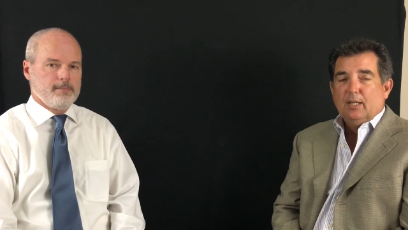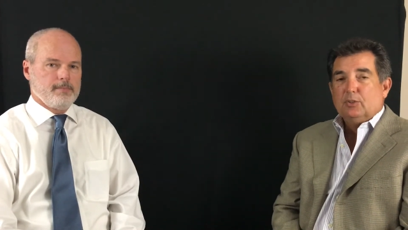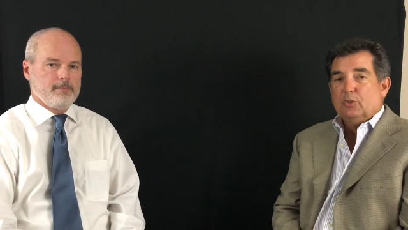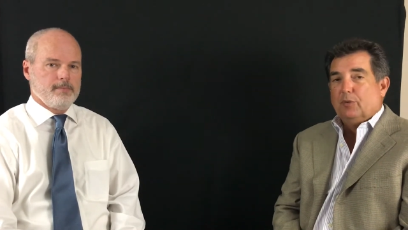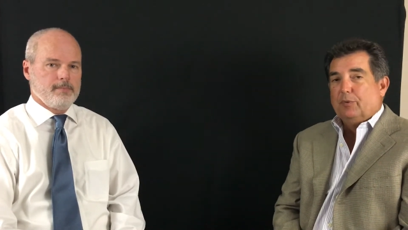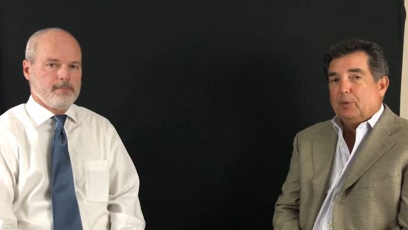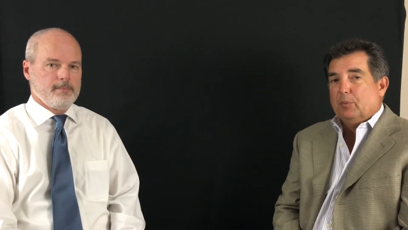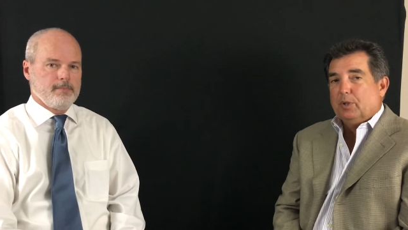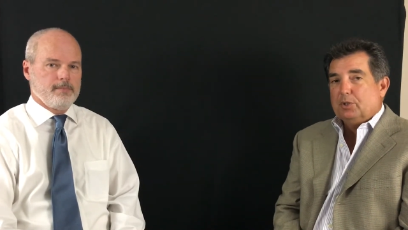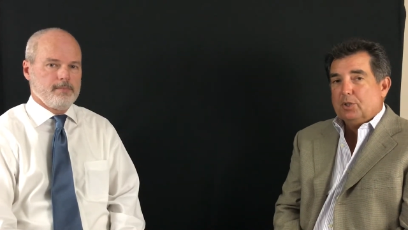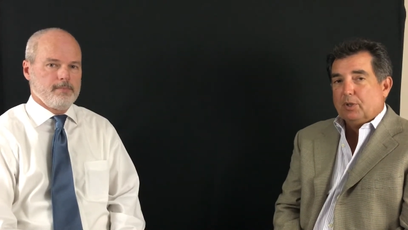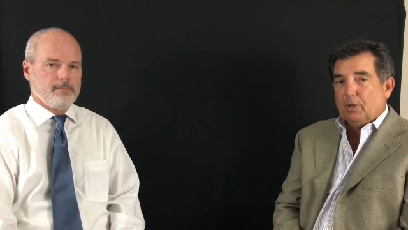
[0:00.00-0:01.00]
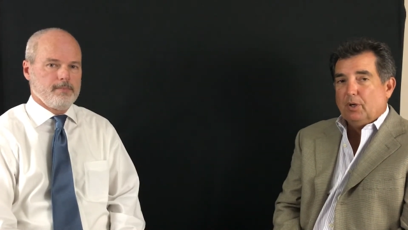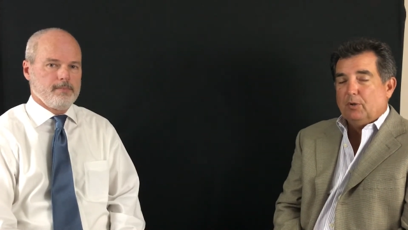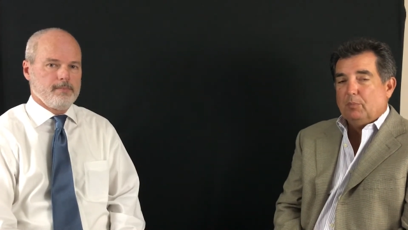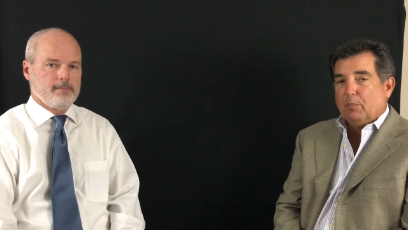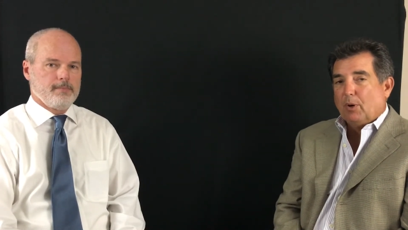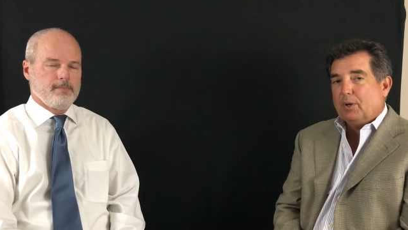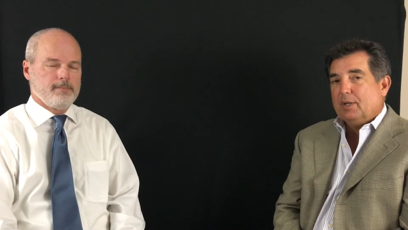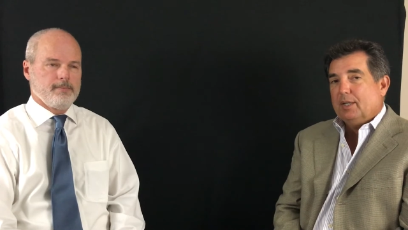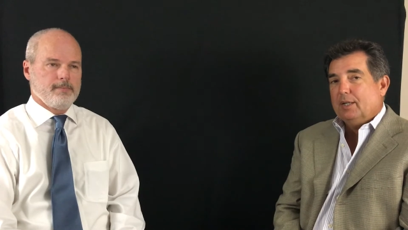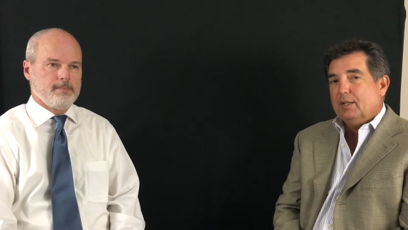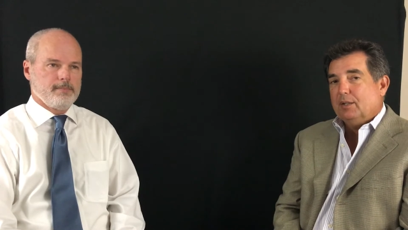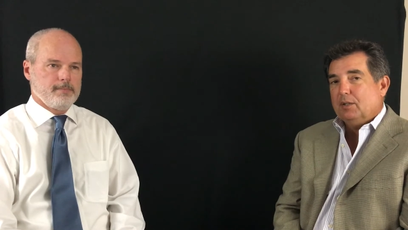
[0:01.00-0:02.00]
Speaker 1: So if you want your home marketed
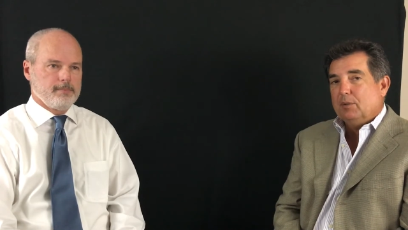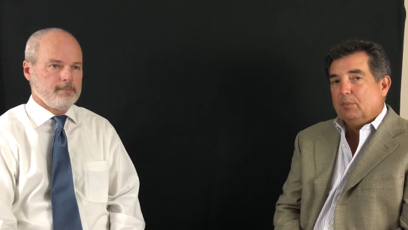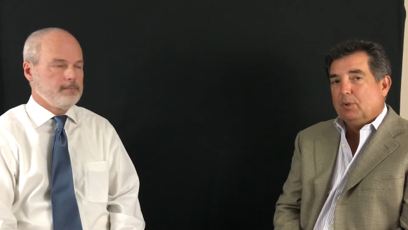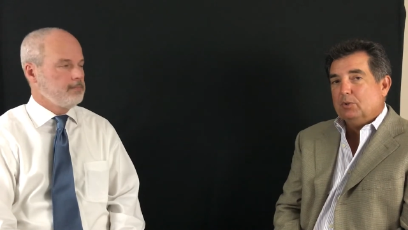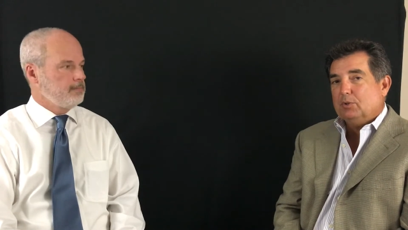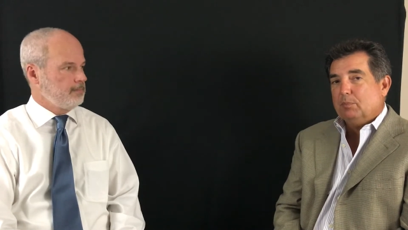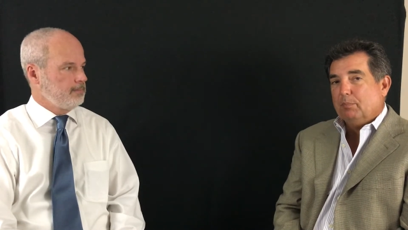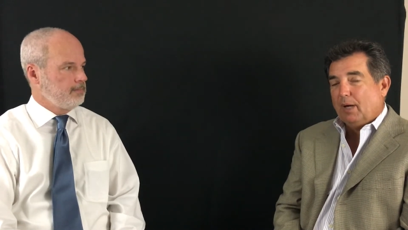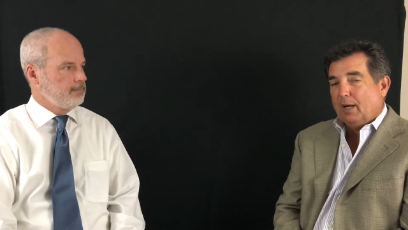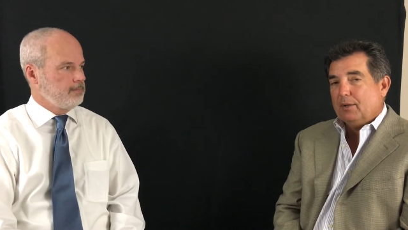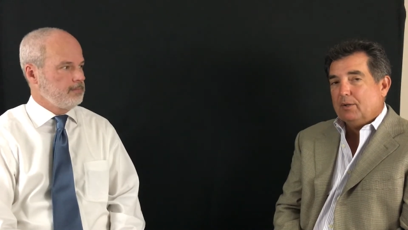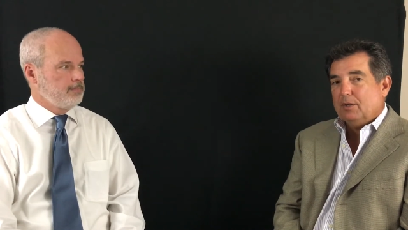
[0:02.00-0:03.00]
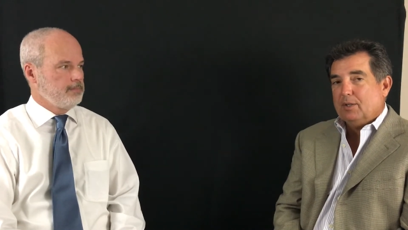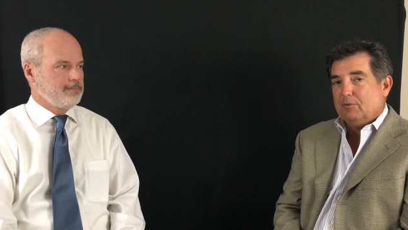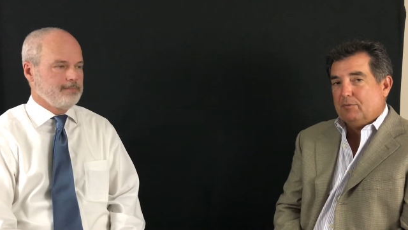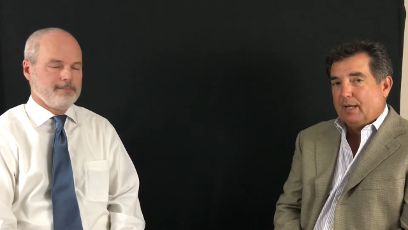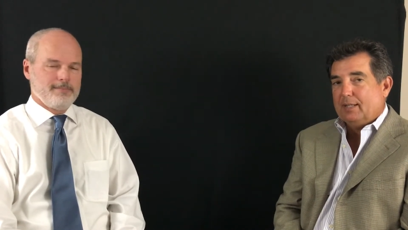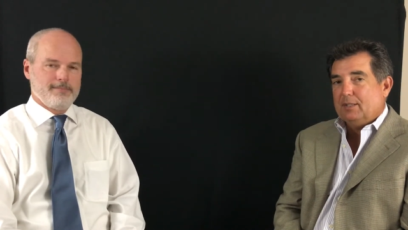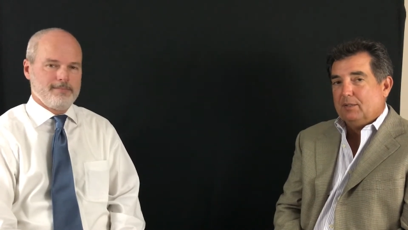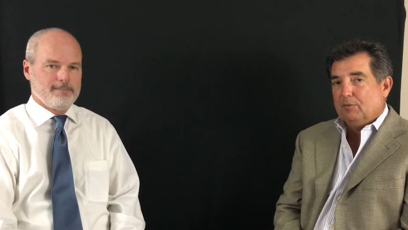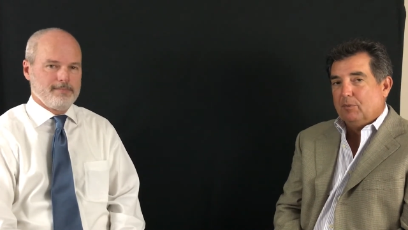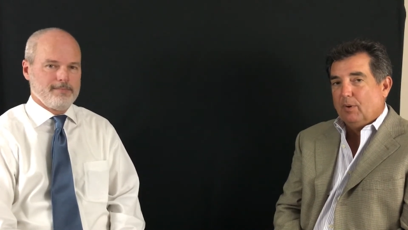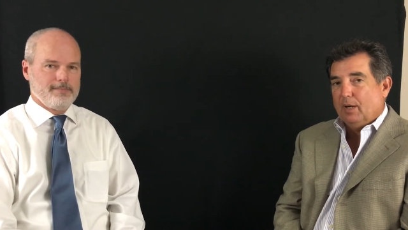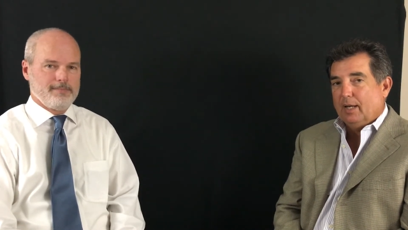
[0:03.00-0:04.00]
in the most modern, effective
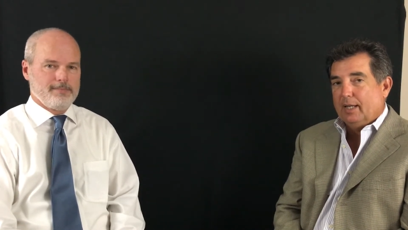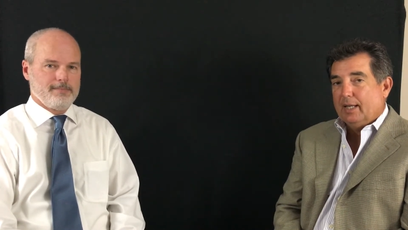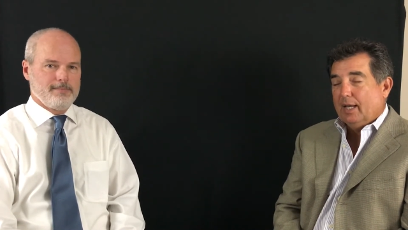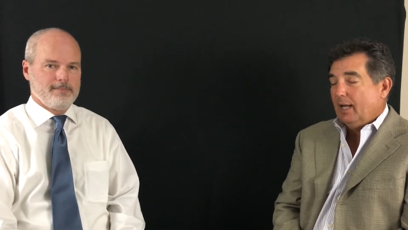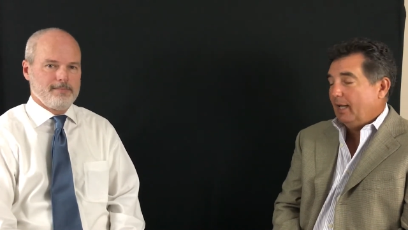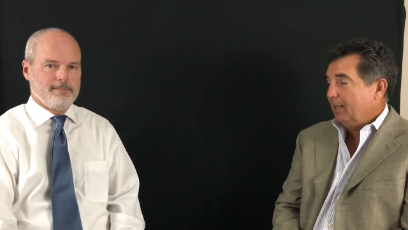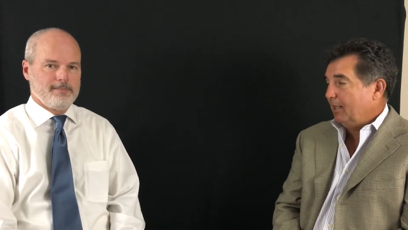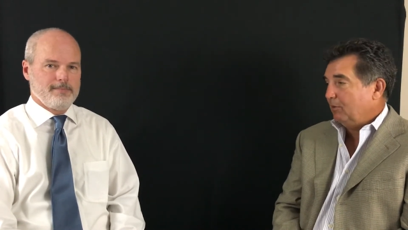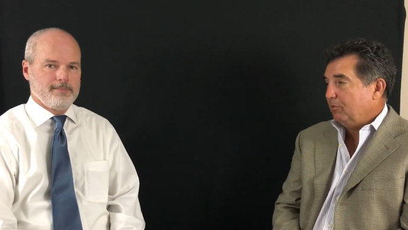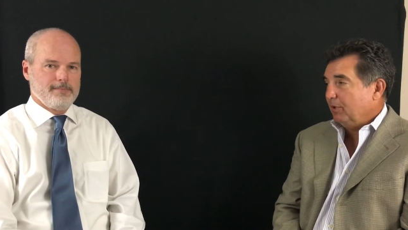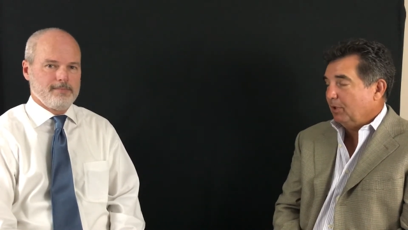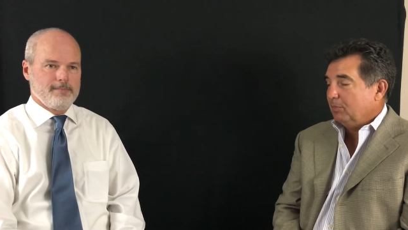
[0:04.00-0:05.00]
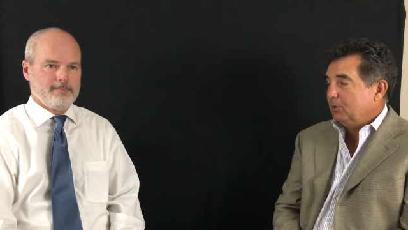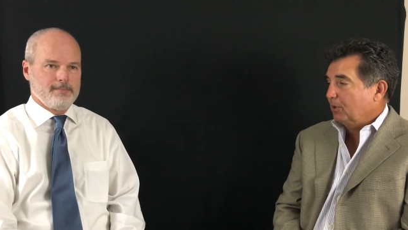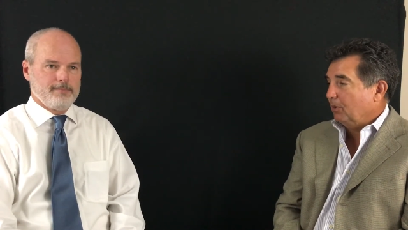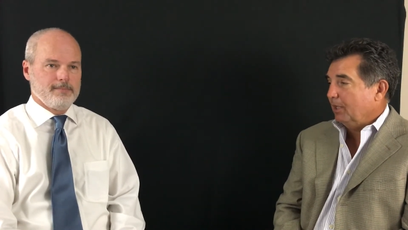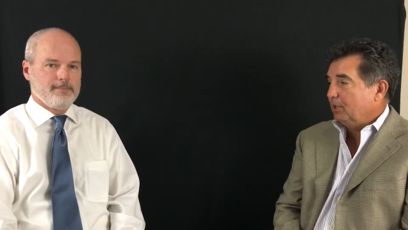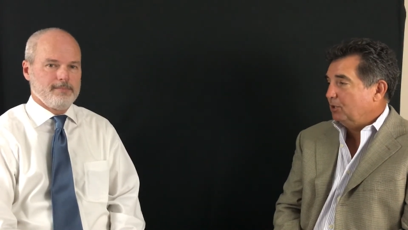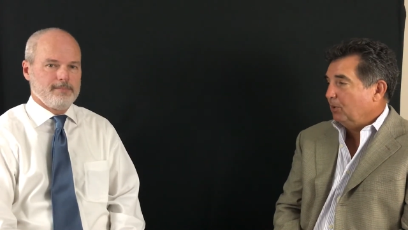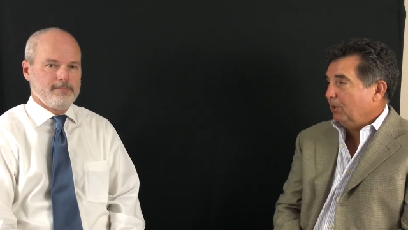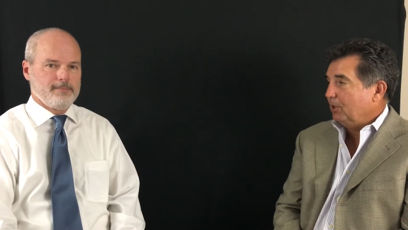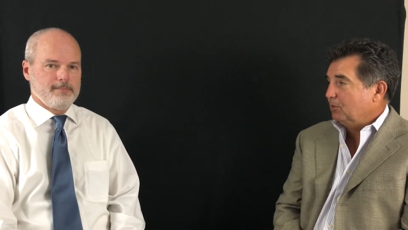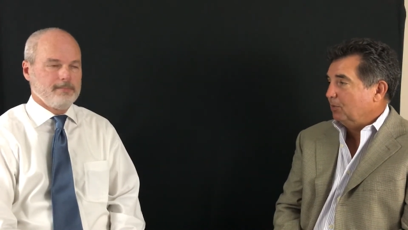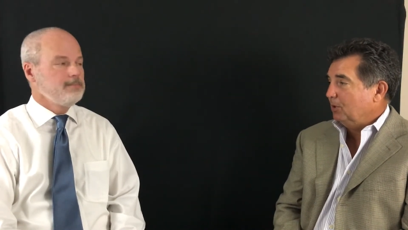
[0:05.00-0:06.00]
way, I think Phillip's a great
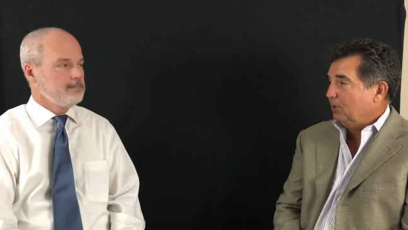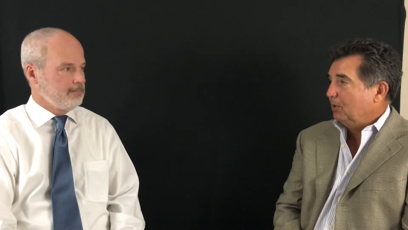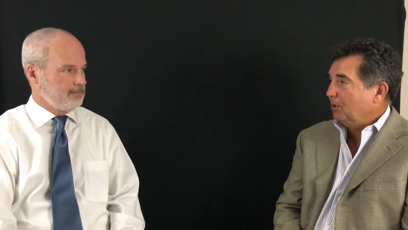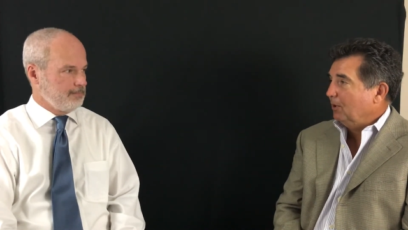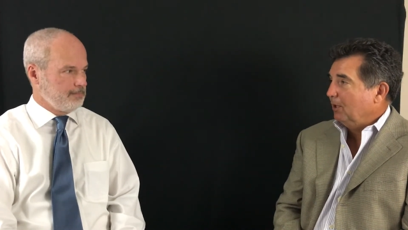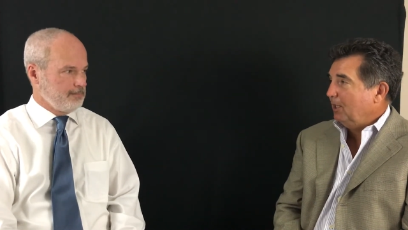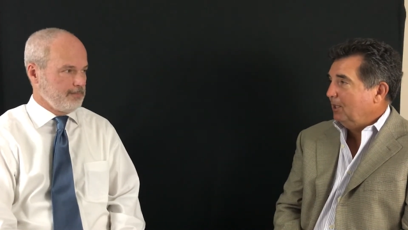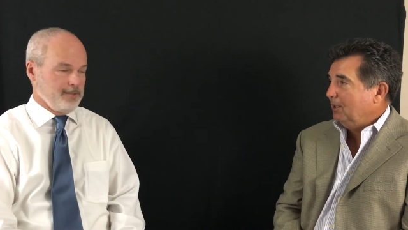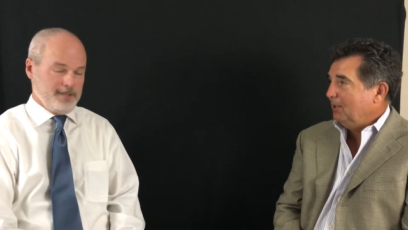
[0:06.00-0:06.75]
choice. Wouldn't you agree?